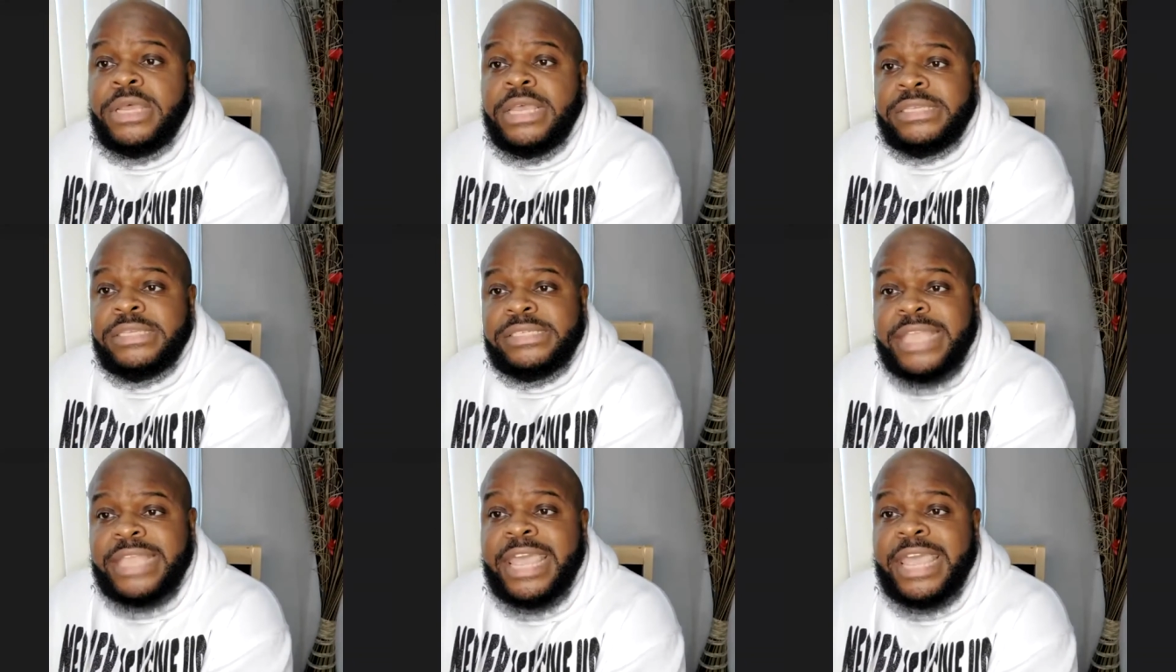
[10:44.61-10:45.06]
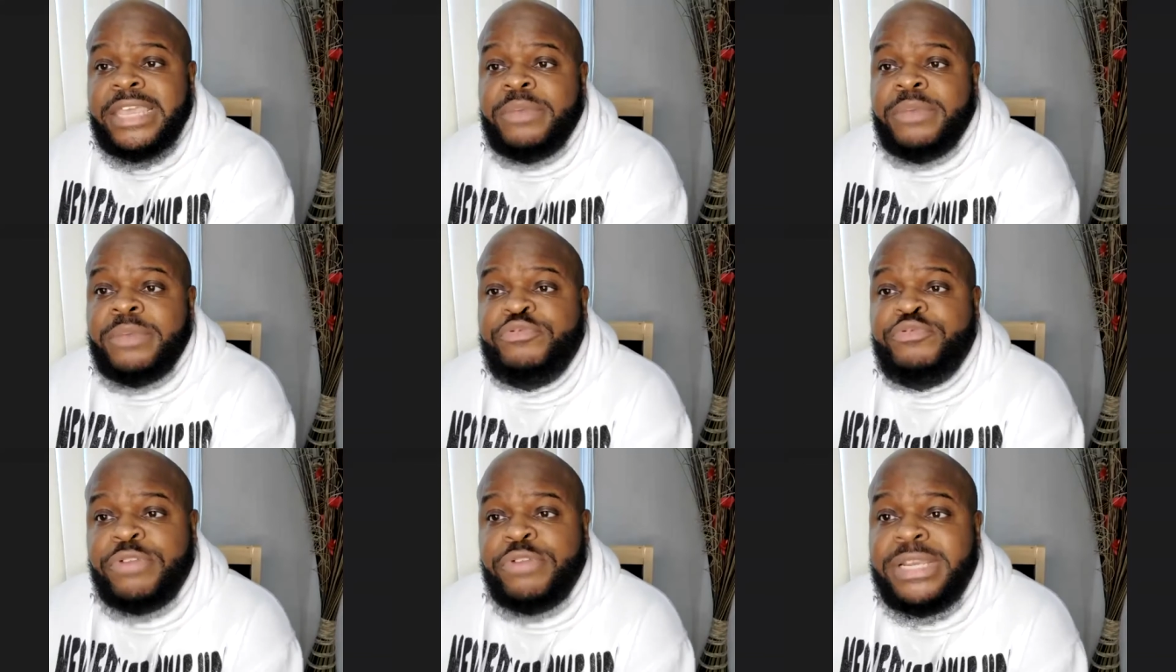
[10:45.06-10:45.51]
stay
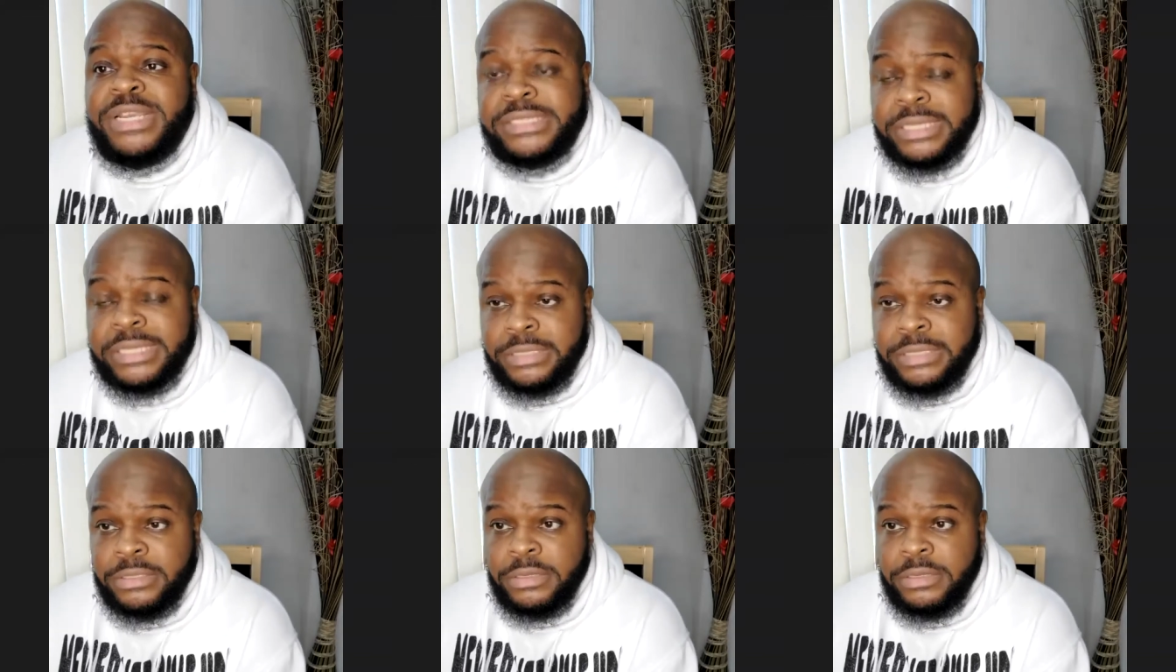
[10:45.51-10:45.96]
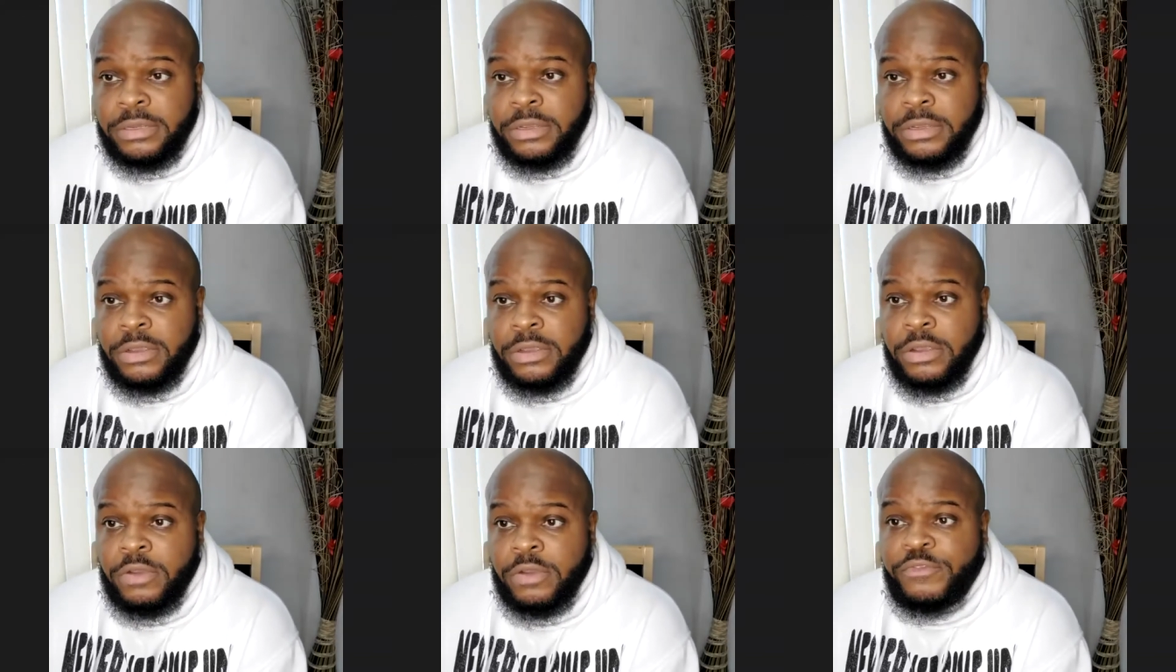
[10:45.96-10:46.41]
in prison
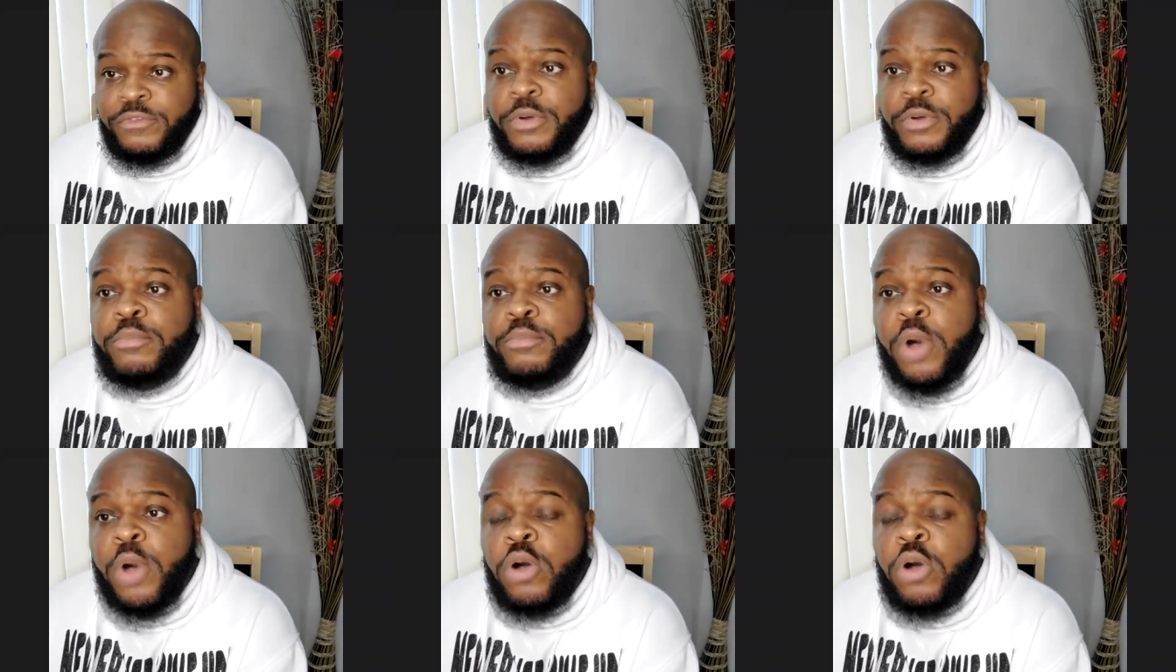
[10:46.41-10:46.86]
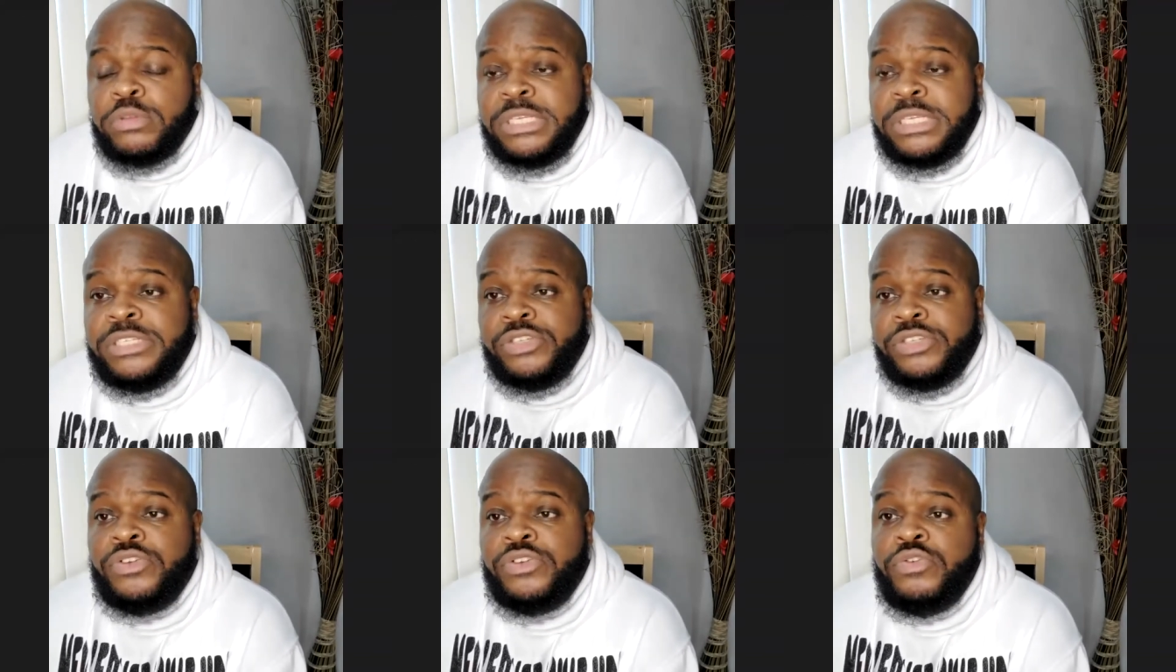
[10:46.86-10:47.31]
for
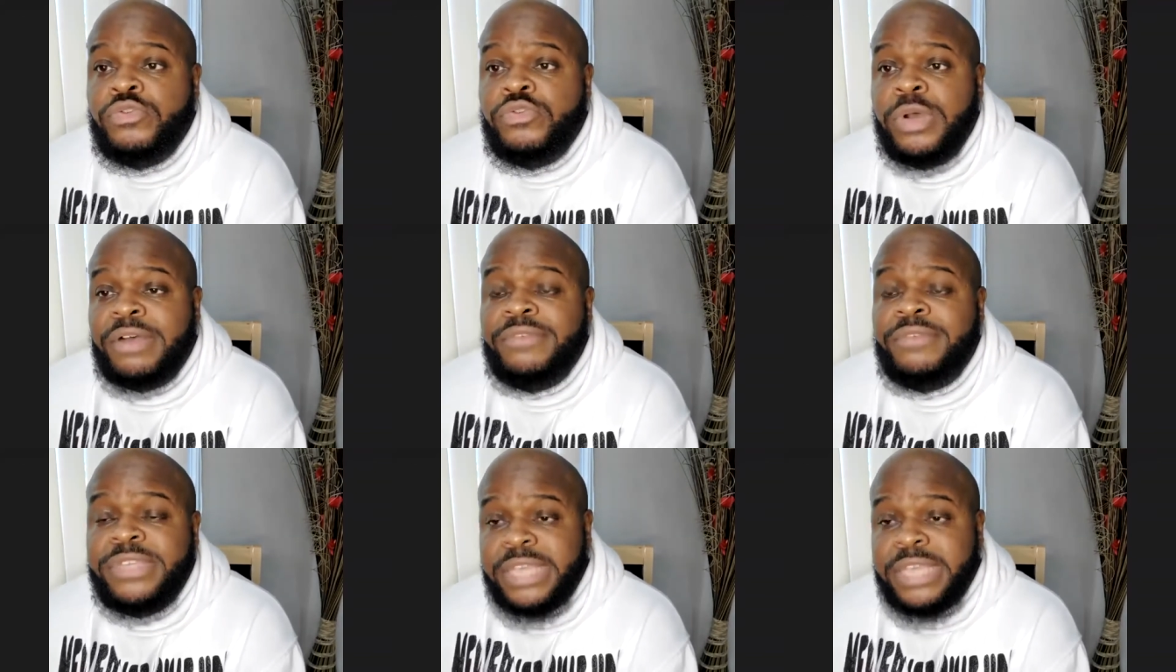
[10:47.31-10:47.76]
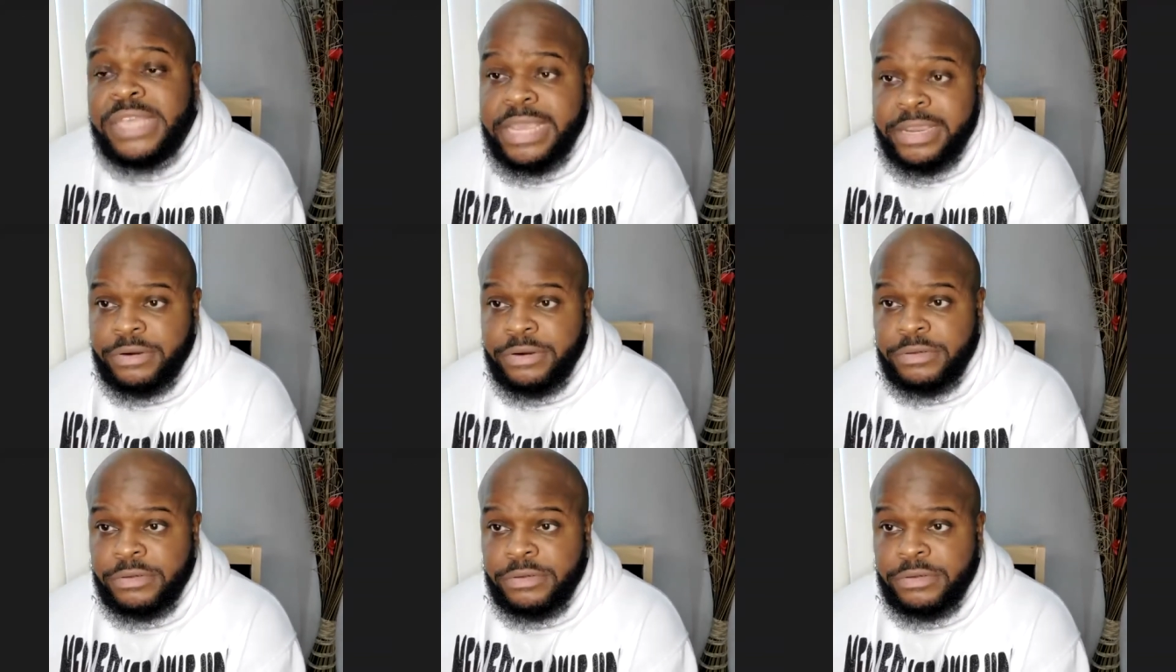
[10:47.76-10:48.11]
multitude of years.